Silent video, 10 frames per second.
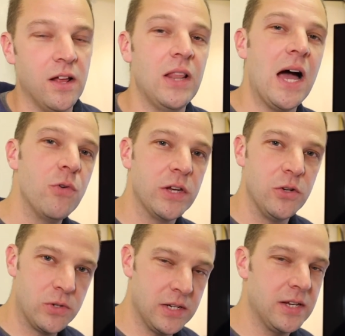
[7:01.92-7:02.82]
allowing
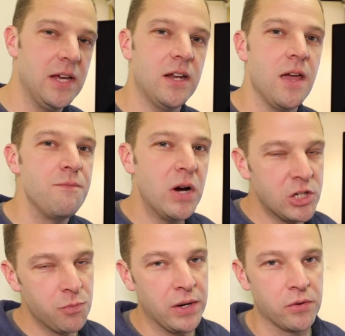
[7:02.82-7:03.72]
you to get a
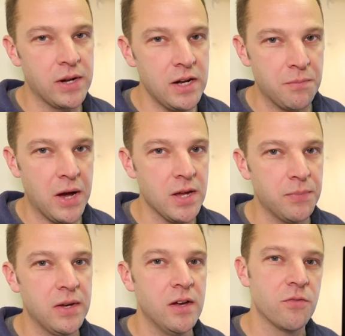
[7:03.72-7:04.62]
much bigger data
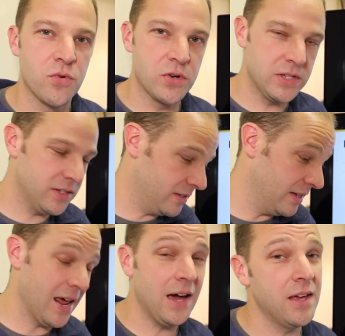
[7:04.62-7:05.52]
pipe versus
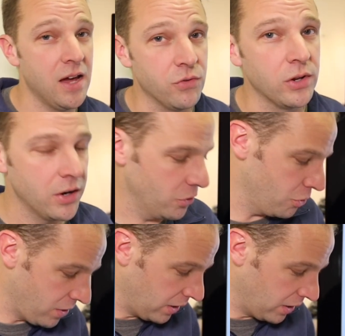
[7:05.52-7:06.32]
not having carrier